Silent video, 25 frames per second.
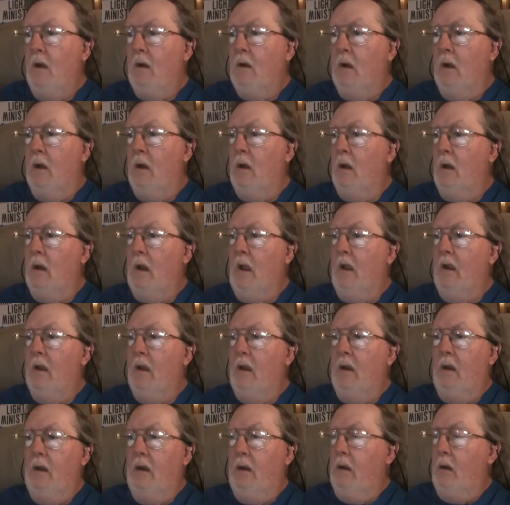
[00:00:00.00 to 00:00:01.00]

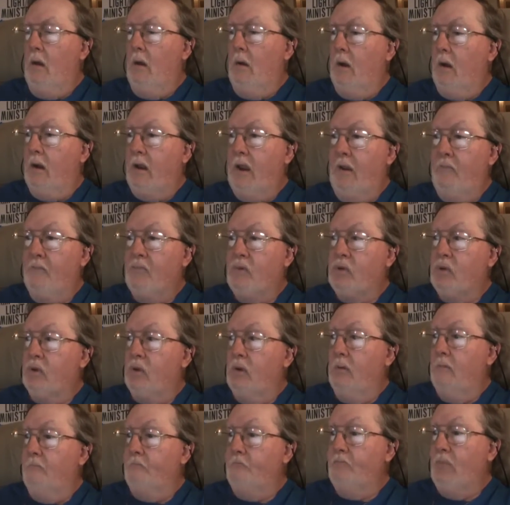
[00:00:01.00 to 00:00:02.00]
It keeps
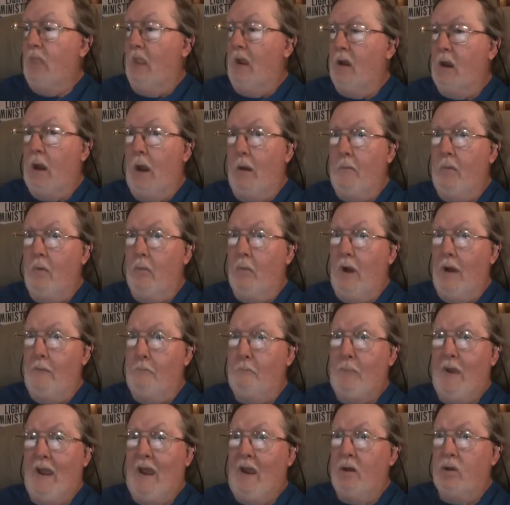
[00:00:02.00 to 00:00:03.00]
coming
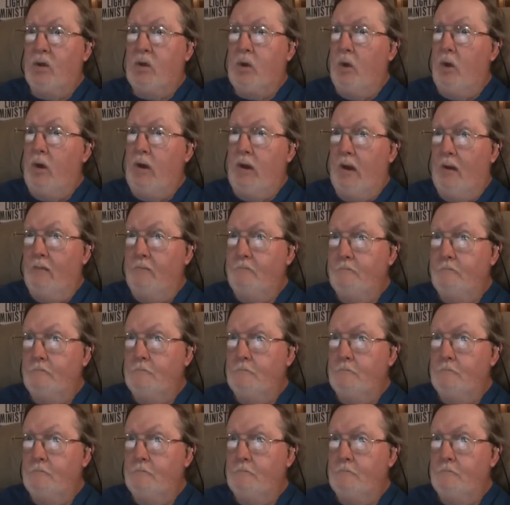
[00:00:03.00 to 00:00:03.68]
right back to you.